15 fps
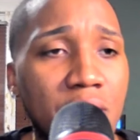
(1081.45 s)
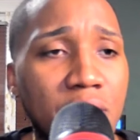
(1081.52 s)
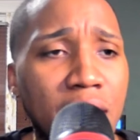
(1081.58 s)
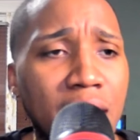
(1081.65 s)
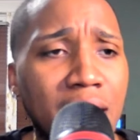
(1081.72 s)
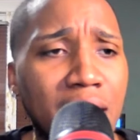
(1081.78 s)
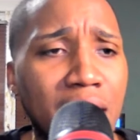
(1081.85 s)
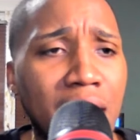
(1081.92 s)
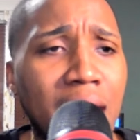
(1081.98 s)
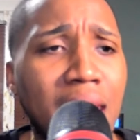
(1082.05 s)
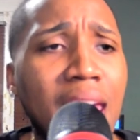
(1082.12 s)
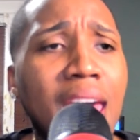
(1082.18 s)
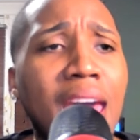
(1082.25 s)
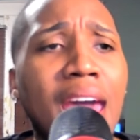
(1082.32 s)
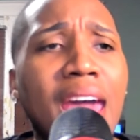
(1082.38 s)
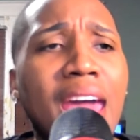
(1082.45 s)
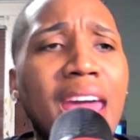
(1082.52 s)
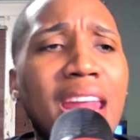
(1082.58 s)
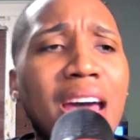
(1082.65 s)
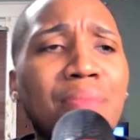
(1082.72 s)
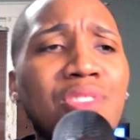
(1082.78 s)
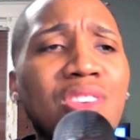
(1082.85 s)
like that.
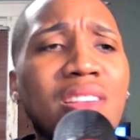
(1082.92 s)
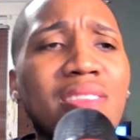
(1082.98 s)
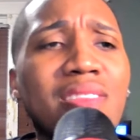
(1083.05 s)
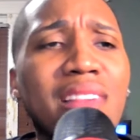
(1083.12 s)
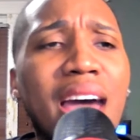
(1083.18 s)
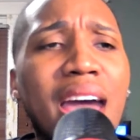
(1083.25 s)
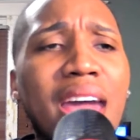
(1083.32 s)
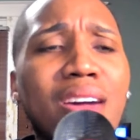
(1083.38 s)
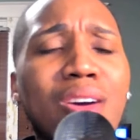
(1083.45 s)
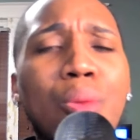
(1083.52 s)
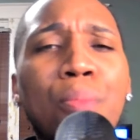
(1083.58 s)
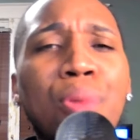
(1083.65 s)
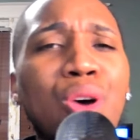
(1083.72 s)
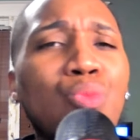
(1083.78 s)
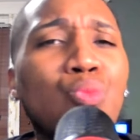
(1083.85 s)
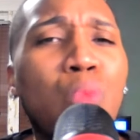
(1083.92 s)
And I'm just like, but